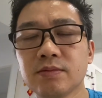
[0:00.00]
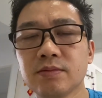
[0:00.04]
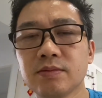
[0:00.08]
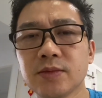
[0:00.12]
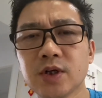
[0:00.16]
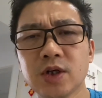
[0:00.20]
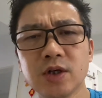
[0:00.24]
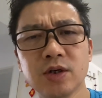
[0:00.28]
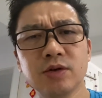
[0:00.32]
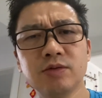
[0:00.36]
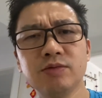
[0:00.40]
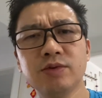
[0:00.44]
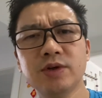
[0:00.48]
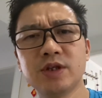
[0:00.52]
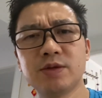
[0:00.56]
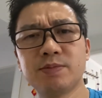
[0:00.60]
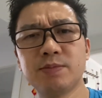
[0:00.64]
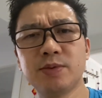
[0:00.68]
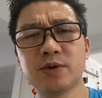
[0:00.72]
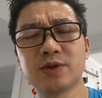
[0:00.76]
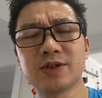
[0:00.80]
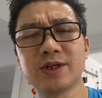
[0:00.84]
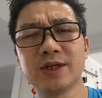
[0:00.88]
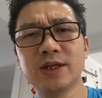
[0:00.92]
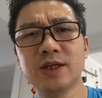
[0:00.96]
Who reads
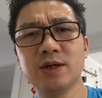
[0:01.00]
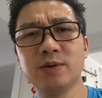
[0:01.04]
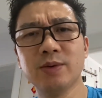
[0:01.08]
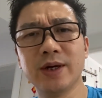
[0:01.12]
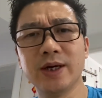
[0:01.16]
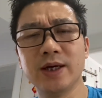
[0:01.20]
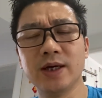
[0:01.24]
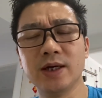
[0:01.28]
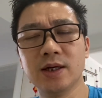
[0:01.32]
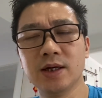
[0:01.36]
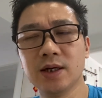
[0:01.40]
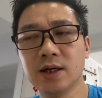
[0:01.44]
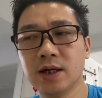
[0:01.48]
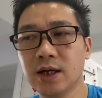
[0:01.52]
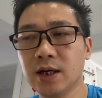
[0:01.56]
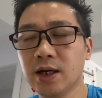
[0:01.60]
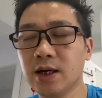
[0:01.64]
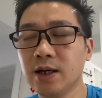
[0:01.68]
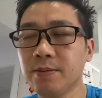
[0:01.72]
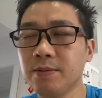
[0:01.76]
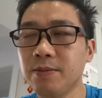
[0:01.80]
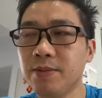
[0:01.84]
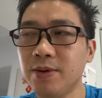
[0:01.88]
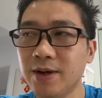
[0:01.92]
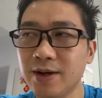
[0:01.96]
books anyway?
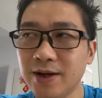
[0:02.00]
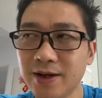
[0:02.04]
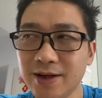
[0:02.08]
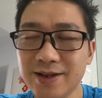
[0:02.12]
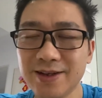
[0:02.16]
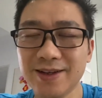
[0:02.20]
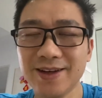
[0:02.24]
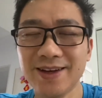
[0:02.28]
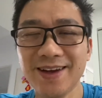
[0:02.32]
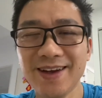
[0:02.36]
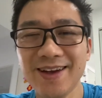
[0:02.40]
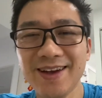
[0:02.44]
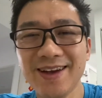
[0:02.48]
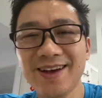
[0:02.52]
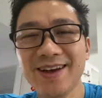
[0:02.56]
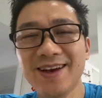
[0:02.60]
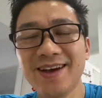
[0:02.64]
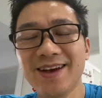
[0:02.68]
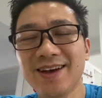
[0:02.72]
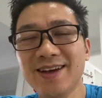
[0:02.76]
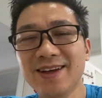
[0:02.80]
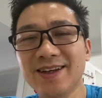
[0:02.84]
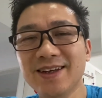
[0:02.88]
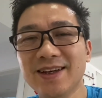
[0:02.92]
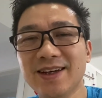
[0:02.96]
Um,
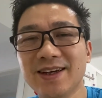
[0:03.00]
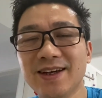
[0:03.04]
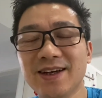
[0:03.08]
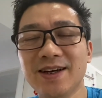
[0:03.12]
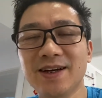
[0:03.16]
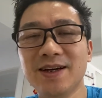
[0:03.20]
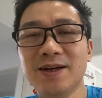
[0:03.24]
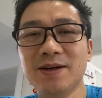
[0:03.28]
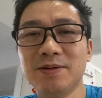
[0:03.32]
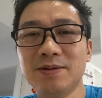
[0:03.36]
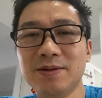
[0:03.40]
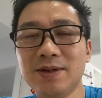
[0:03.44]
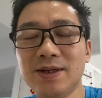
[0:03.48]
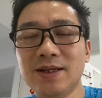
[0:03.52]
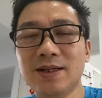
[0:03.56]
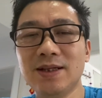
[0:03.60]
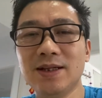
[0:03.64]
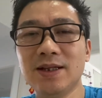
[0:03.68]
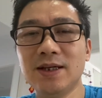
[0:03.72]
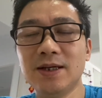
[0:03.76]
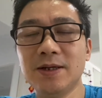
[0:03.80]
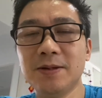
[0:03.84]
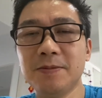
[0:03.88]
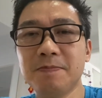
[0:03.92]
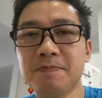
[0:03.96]
yeah, well,
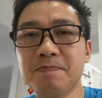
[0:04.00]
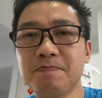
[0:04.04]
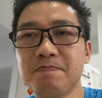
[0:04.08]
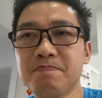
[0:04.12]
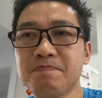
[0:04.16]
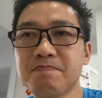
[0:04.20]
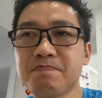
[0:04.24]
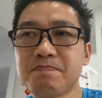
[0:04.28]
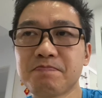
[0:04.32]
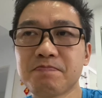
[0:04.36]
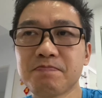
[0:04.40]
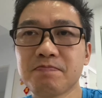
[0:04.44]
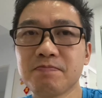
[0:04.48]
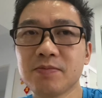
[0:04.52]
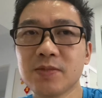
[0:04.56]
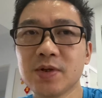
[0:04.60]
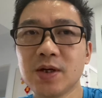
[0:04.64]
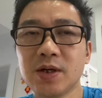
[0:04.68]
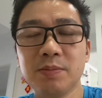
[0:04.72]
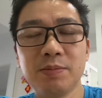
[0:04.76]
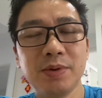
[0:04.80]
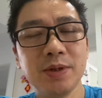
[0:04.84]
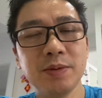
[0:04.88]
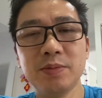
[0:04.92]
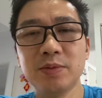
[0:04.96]
um,
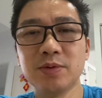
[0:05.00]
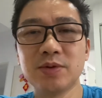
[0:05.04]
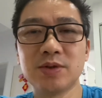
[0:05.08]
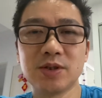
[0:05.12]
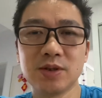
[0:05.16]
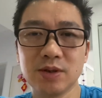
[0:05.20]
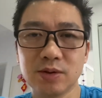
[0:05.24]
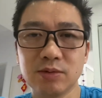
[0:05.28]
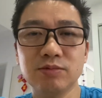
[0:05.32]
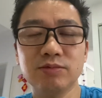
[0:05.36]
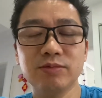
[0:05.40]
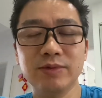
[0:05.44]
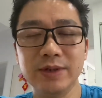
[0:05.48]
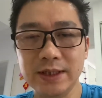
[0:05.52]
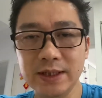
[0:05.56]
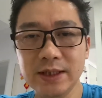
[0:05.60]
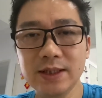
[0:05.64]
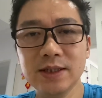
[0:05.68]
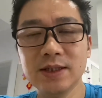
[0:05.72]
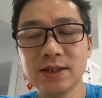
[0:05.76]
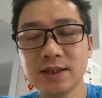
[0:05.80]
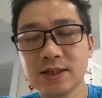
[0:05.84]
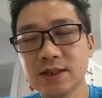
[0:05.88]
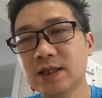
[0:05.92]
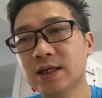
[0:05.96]
people still read.
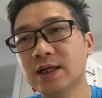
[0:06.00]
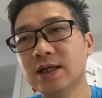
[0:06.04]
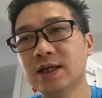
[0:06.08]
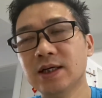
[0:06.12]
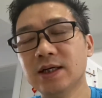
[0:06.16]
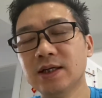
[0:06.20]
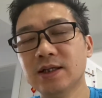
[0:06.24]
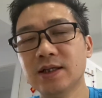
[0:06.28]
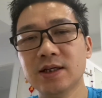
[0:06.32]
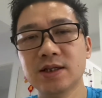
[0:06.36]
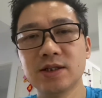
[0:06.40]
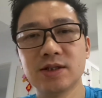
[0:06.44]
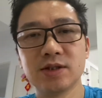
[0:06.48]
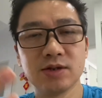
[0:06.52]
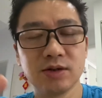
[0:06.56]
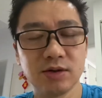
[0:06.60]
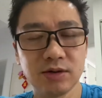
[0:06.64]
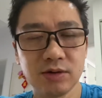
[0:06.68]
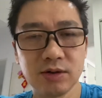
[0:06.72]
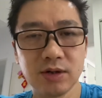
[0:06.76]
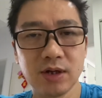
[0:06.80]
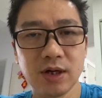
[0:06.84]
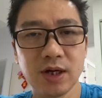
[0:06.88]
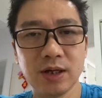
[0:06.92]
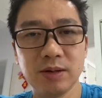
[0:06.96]
Uh, there's
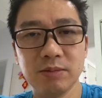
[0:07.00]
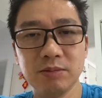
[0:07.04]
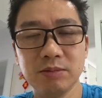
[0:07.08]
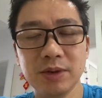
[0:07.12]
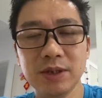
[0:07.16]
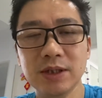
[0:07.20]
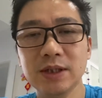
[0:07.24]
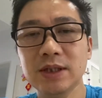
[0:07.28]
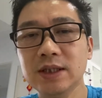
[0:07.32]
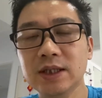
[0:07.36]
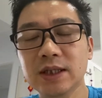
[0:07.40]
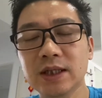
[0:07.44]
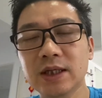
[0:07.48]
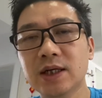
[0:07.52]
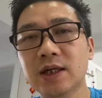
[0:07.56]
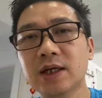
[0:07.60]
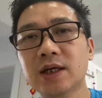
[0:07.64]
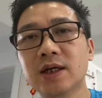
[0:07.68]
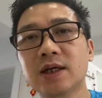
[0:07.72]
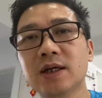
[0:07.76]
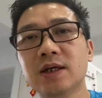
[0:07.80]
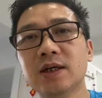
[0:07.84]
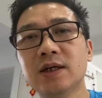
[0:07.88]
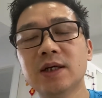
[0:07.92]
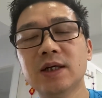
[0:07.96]
online
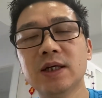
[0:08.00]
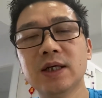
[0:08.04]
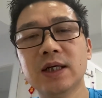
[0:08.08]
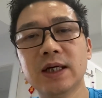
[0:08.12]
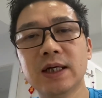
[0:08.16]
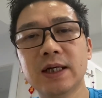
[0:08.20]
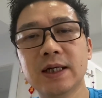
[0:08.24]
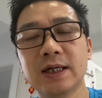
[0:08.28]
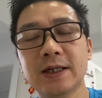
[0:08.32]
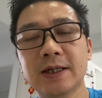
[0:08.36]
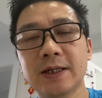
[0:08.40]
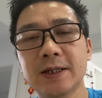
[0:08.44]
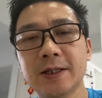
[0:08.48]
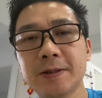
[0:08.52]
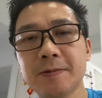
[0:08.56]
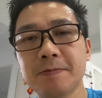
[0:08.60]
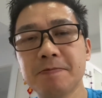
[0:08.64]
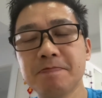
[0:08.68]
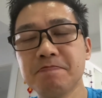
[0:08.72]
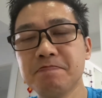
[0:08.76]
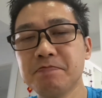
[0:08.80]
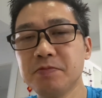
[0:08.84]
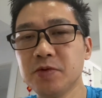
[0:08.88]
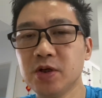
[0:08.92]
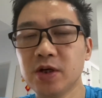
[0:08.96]
media.
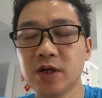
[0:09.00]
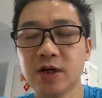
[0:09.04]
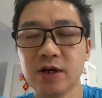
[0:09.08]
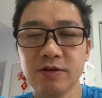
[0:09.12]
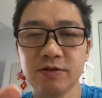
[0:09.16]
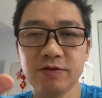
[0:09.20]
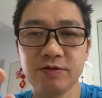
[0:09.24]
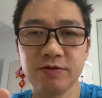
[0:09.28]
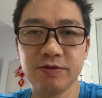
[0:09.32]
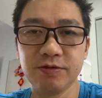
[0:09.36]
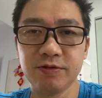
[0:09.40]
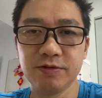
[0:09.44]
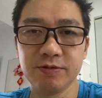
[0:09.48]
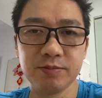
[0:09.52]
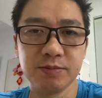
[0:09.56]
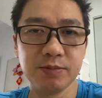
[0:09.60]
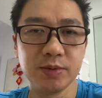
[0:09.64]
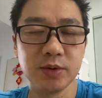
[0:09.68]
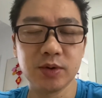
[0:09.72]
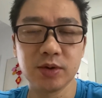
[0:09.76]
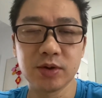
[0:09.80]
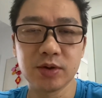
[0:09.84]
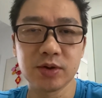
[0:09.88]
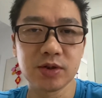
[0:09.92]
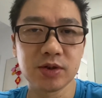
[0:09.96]
Um, you have
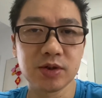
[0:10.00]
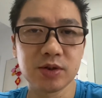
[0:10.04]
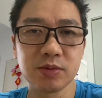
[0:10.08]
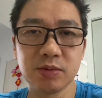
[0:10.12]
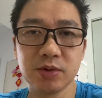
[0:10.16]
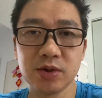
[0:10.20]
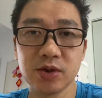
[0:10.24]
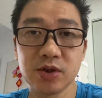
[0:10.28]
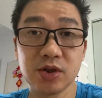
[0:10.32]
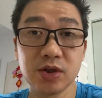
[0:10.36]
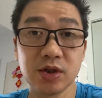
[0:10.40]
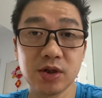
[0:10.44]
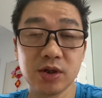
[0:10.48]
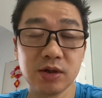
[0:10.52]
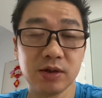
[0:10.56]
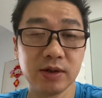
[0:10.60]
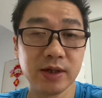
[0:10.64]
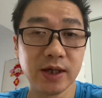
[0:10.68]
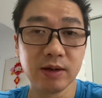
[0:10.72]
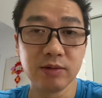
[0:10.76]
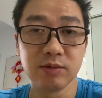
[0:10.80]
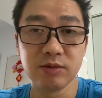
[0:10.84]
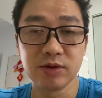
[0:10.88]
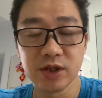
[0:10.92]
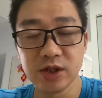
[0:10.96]
books which are
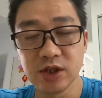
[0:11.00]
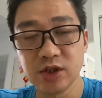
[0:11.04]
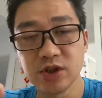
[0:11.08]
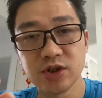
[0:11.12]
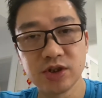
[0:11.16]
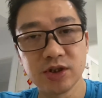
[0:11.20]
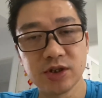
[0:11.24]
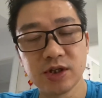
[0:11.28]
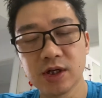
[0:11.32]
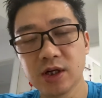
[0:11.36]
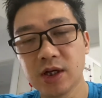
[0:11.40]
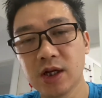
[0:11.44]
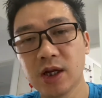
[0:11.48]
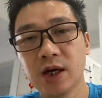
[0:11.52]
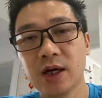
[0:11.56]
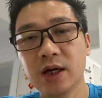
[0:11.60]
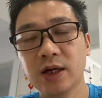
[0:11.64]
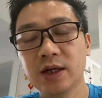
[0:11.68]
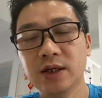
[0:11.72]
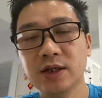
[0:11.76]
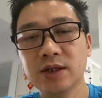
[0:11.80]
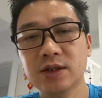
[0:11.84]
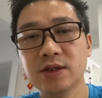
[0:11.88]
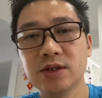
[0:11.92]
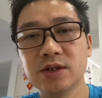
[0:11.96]
now
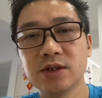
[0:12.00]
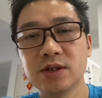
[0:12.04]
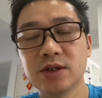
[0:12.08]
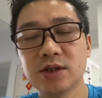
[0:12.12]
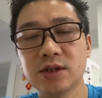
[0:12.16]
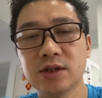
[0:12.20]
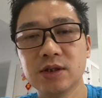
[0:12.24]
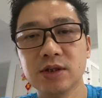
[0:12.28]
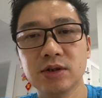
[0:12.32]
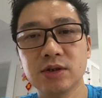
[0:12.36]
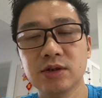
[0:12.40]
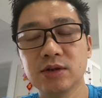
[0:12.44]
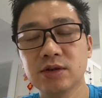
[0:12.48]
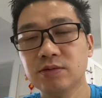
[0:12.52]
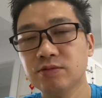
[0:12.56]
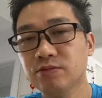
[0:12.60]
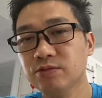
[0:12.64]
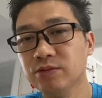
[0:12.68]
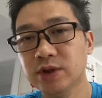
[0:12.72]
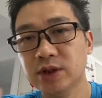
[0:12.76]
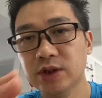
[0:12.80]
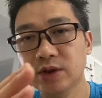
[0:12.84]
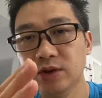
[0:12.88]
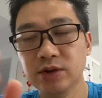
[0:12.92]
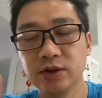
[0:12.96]
digitalized. You can
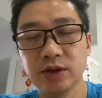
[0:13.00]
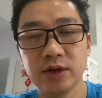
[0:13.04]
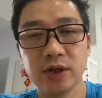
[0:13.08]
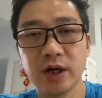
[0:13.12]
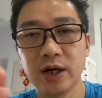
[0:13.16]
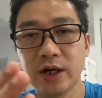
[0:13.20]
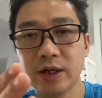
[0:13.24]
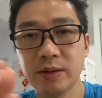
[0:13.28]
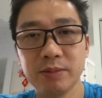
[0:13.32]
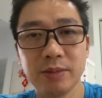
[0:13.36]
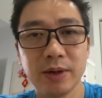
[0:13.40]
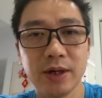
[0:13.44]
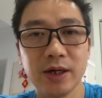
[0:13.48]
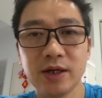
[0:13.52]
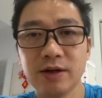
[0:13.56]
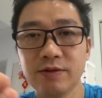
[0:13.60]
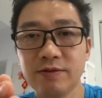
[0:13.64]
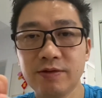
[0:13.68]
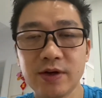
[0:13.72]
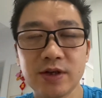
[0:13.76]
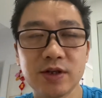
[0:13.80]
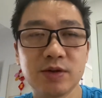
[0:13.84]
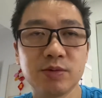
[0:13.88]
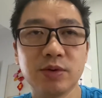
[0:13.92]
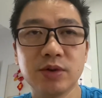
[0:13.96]
read on your iPad if
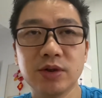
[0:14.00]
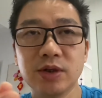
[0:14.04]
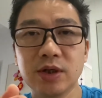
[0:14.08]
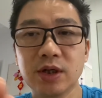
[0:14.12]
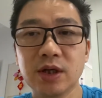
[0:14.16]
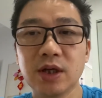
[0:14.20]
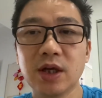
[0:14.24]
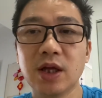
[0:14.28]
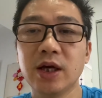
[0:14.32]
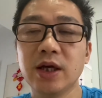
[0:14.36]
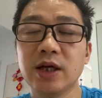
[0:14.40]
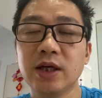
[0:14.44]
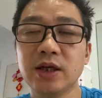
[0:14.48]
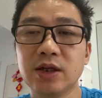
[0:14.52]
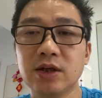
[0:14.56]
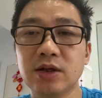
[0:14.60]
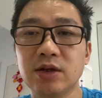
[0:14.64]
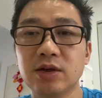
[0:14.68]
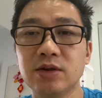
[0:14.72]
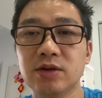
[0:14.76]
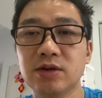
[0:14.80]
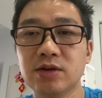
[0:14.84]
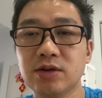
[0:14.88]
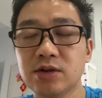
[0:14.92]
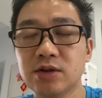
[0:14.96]
that's what you like. You
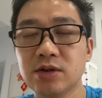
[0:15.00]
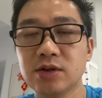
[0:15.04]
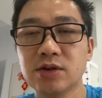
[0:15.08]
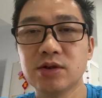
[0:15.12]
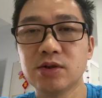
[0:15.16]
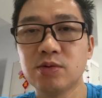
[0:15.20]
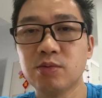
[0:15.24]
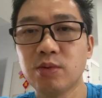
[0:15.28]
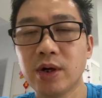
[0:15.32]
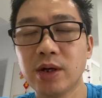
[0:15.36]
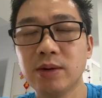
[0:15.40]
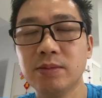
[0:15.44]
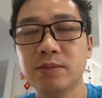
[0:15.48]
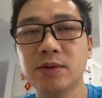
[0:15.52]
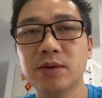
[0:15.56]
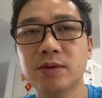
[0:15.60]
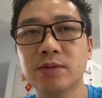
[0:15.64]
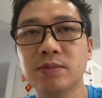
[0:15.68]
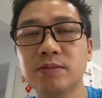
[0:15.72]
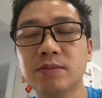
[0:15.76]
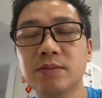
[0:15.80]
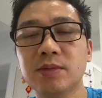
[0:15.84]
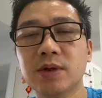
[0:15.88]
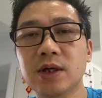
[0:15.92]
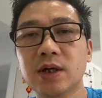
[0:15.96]
can just swipe
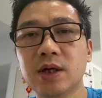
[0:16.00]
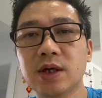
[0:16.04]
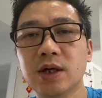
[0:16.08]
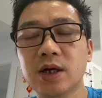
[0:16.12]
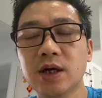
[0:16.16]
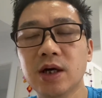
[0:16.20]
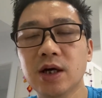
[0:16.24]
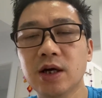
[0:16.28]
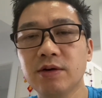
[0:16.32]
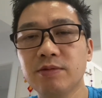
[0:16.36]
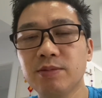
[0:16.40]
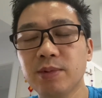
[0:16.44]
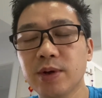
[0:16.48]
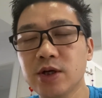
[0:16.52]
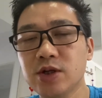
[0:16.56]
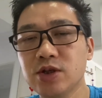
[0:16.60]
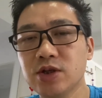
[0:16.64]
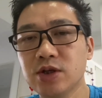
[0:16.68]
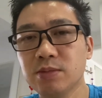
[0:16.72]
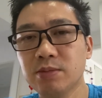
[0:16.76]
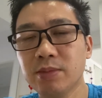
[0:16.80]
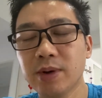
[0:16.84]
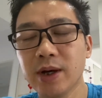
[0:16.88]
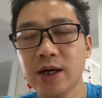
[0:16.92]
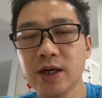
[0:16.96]
them uh, page to
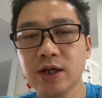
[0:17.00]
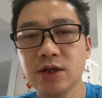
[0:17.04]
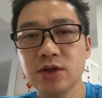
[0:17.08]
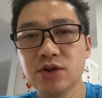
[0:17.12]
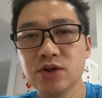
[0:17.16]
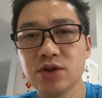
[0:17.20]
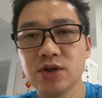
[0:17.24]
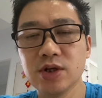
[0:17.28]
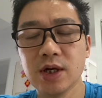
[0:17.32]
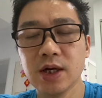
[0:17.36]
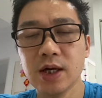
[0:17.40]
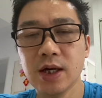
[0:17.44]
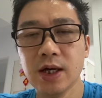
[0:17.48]
page.